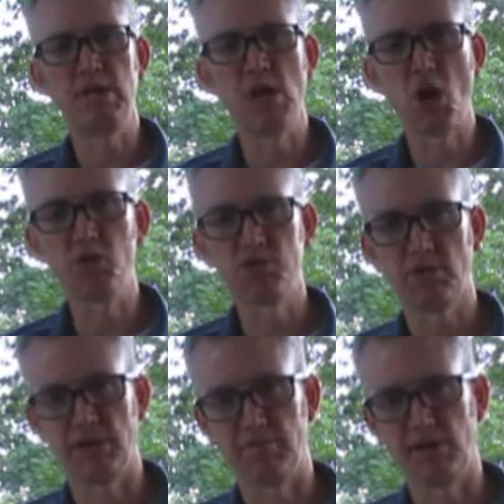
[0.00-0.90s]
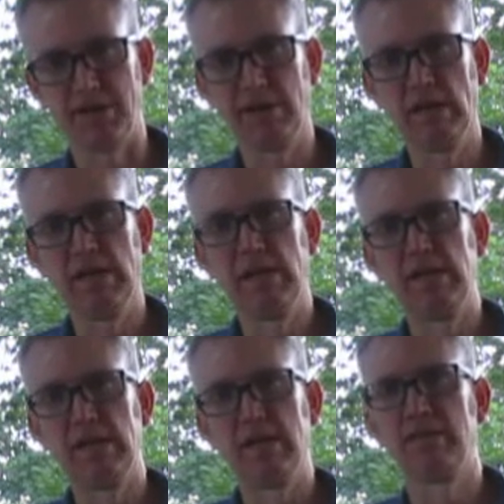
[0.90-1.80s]
no slavery
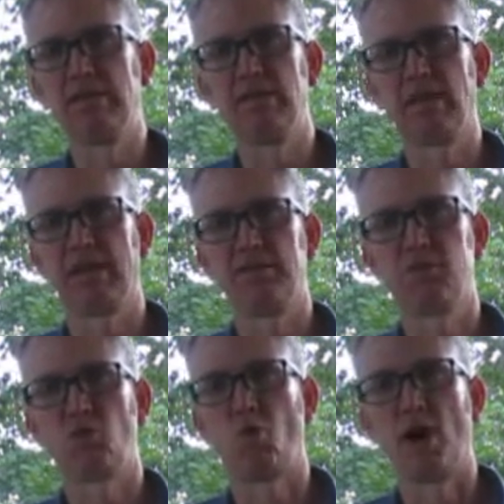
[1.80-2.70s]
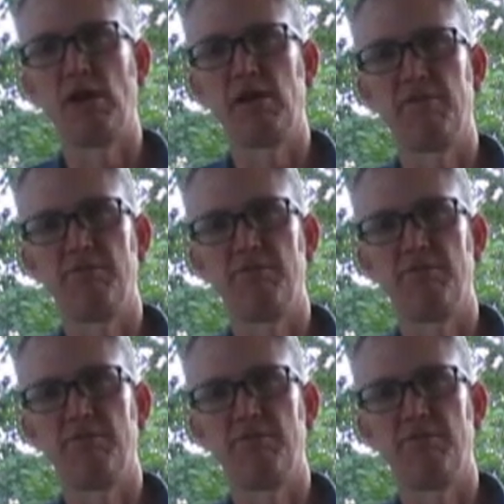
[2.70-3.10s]
in the lands acquired